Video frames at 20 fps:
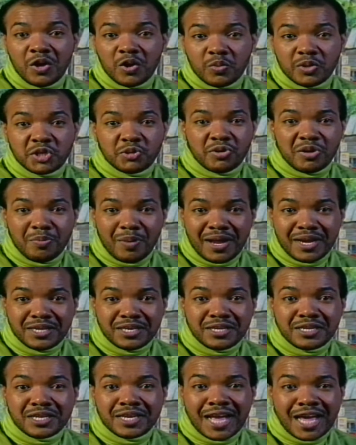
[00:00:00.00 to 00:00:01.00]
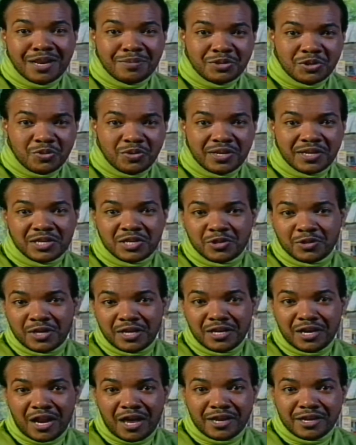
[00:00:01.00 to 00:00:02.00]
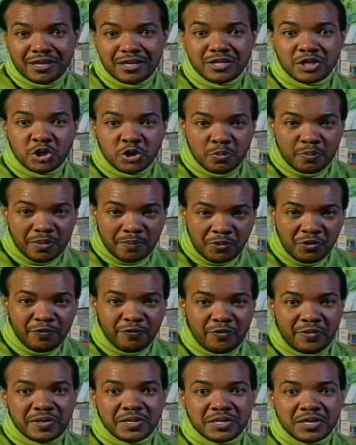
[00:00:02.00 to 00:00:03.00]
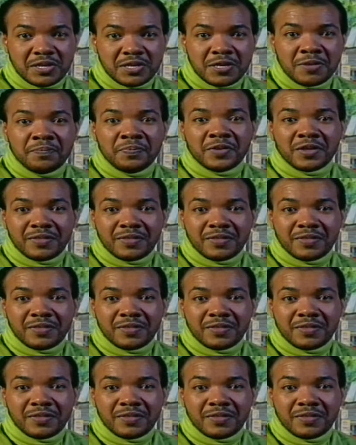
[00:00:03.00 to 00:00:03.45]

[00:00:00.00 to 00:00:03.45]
which reminded the calypsonians then, like Super Blue for instance,